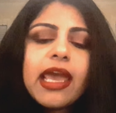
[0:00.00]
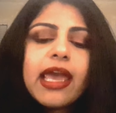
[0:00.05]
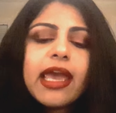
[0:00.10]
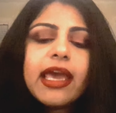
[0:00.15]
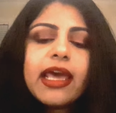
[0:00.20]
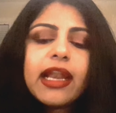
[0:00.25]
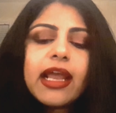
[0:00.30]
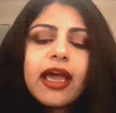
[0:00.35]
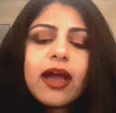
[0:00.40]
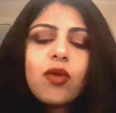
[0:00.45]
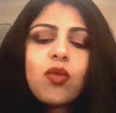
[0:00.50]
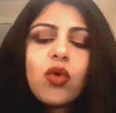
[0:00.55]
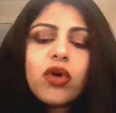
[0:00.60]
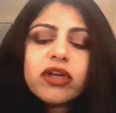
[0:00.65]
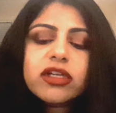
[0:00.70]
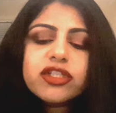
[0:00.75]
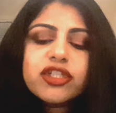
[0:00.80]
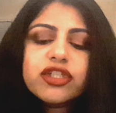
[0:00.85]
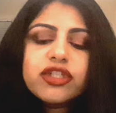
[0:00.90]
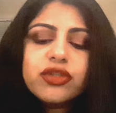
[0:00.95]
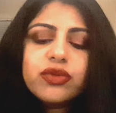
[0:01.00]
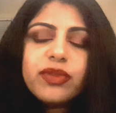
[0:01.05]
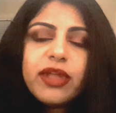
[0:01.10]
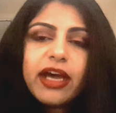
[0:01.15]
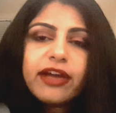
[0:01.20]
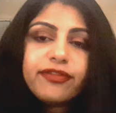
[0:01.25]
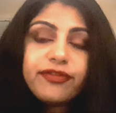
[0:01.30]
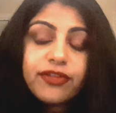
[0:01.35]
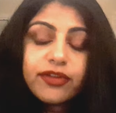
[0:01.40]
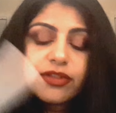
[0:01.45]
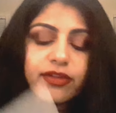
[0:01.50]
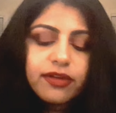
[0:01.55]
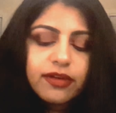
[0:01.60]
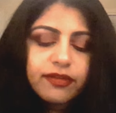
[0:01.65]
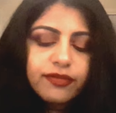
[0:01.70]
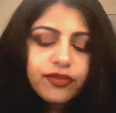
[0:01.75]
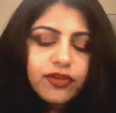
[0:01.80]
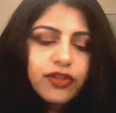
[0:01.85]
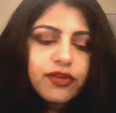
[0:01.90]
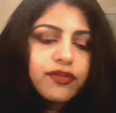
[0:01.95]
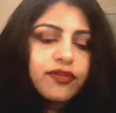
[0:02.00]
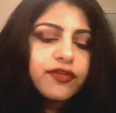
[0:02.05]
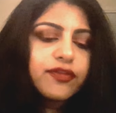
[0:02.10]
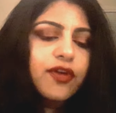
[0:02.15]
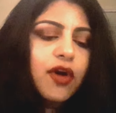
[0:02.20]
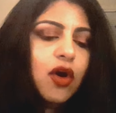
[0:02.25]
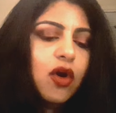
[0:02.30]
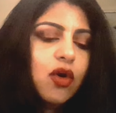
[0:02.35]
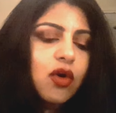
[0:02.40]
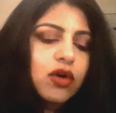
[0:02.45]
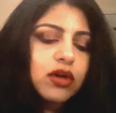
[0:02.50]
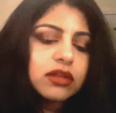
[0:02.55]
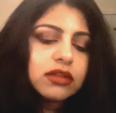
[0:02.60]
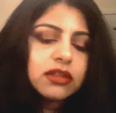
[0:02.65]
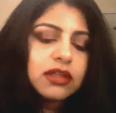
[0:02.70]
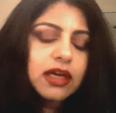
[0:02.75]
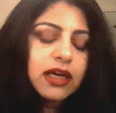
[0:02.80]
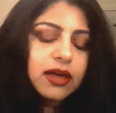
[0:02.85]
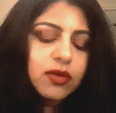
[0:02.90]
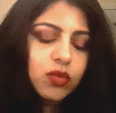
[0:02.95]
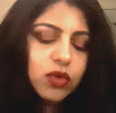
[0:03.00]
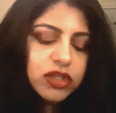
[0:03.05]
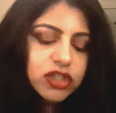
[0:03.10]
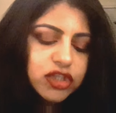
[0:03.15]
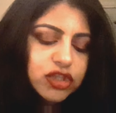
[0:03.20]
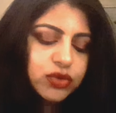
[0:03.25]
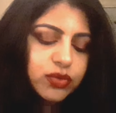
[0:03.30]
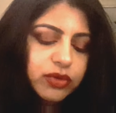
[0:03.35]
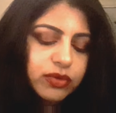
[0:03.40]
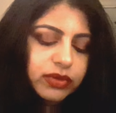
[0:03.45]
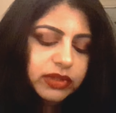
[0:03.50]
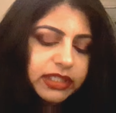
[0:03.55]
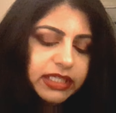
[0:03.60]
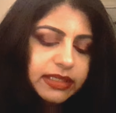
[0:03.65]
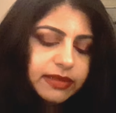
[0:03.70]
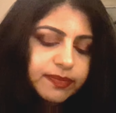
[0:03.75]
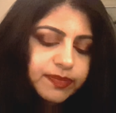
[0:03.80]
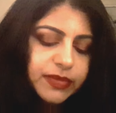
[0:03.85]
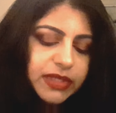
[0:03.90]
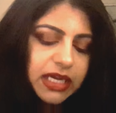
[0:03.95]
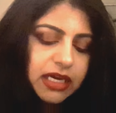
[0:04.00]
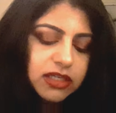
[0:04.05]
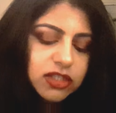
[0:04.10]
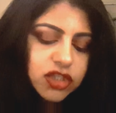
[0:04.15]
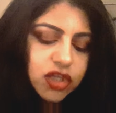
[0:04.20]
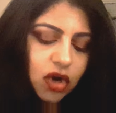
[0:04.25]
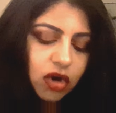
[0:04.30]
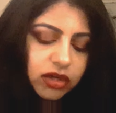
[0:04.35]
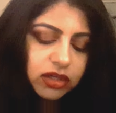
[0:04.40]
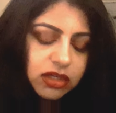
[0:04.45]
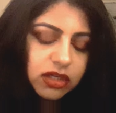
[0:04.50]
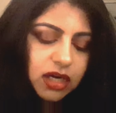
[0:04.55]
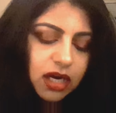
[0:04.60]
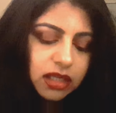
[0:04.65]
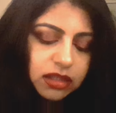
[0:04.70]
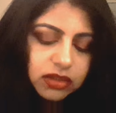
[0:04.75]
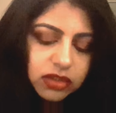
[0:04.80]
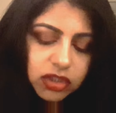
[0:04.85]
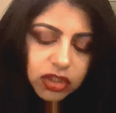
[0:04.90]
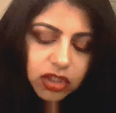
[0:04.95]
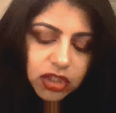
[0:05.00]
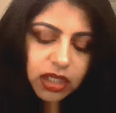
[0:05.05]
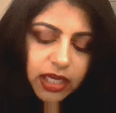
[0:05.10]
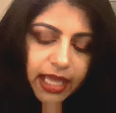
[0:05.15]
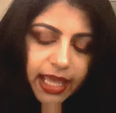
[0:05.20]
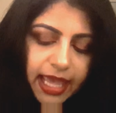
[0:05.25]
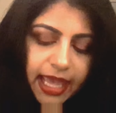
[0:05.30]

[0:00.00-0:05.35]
And I wanted to do that for the fall. I want to do a really dark color.